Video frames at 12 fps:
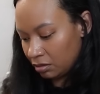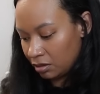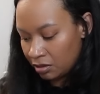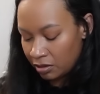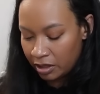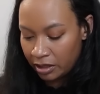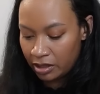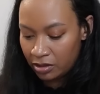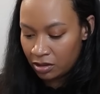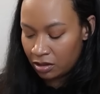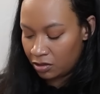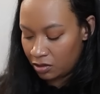Okay,
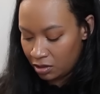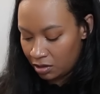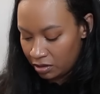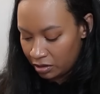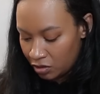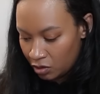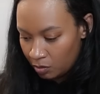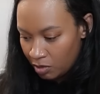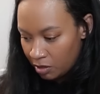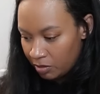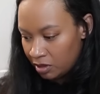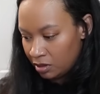here's a new start that you
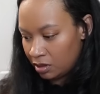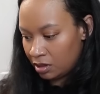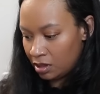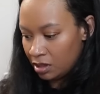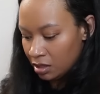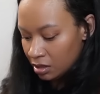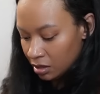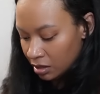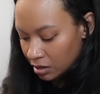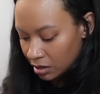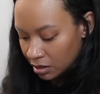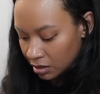probably didn't see yet.
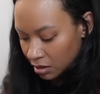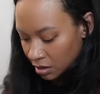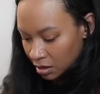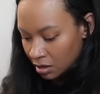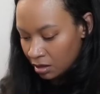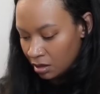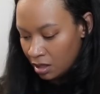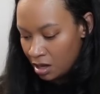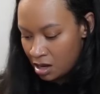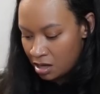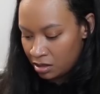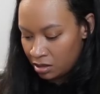
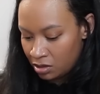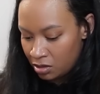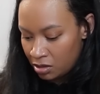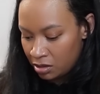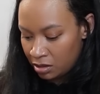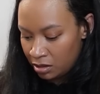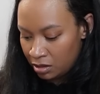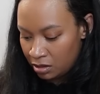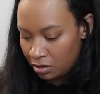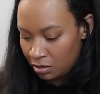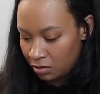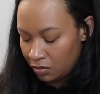I
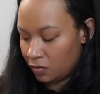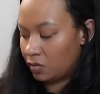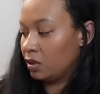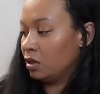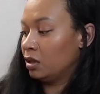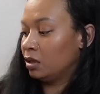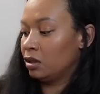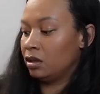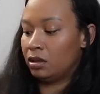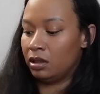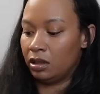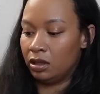started
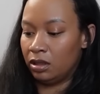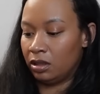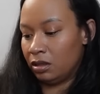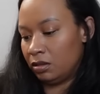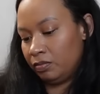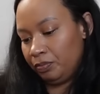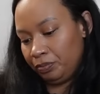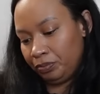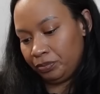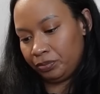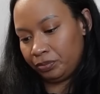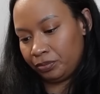the
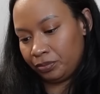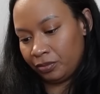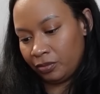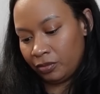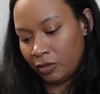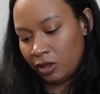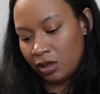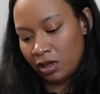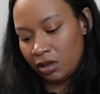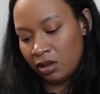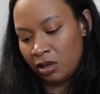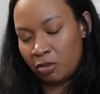
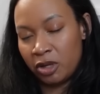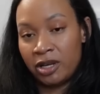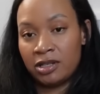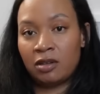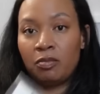In Praise of